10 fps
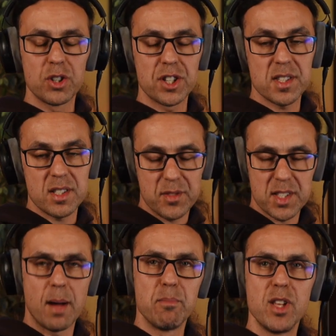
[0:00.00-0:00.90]
Just if
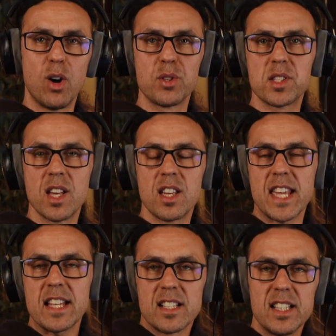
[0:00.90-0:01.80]
some notes
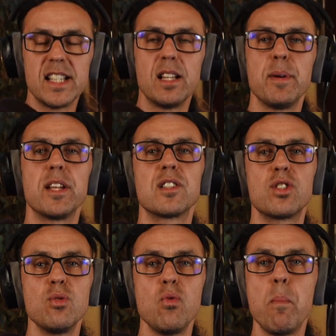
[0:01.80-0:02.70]
get a little bit
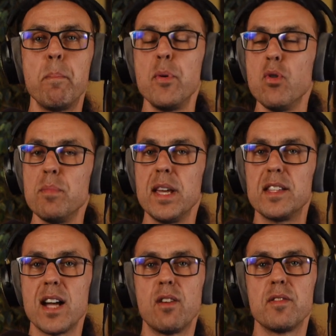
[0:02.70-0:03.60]
too boomy
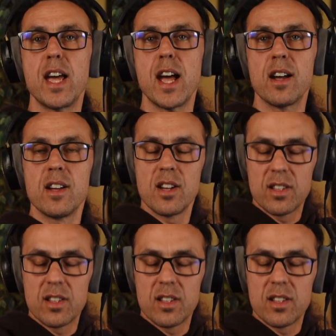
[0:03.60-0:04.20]
down there,